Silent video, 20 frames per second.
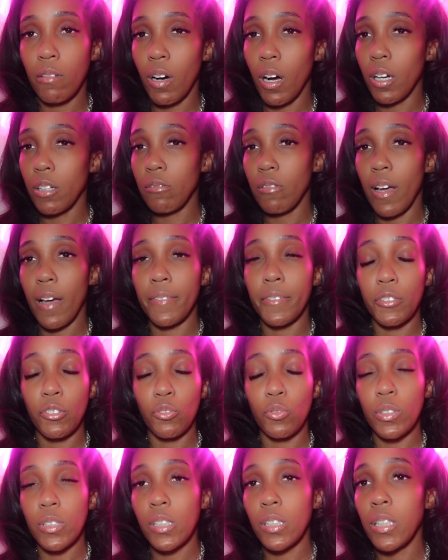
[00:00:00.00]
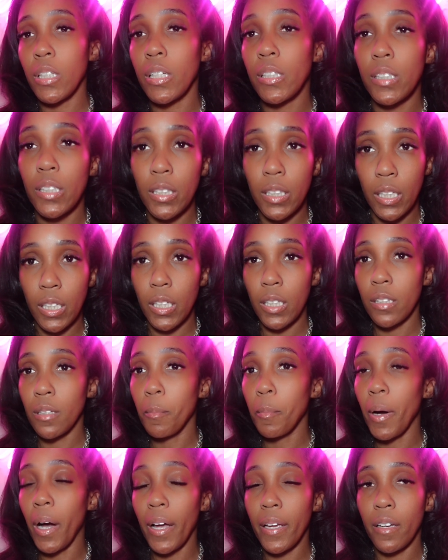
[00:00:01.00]
All you have to do is click the link in the
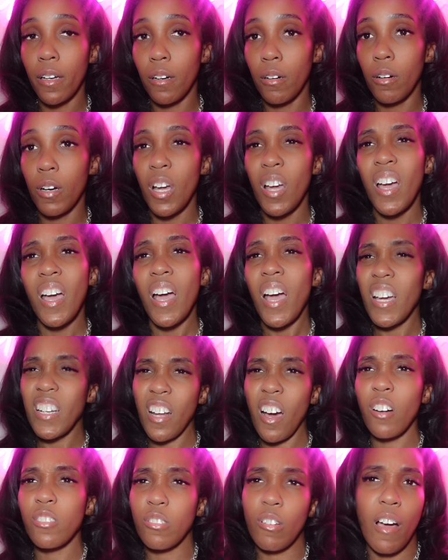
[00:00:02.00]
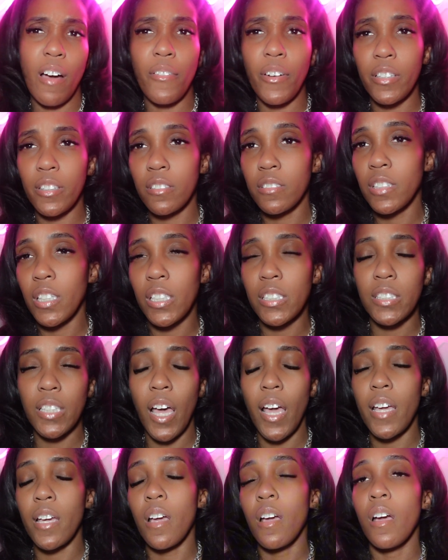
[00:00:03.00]
bio. And I also have other things
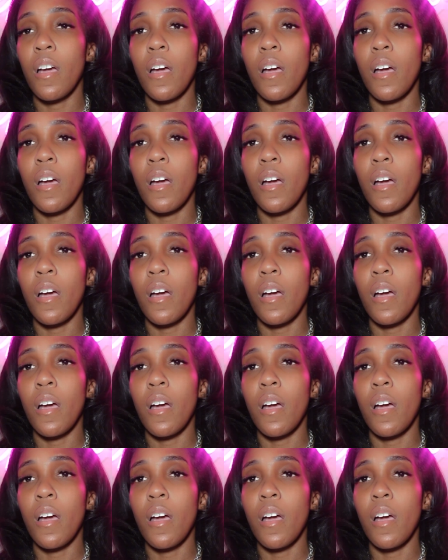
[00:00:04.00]
like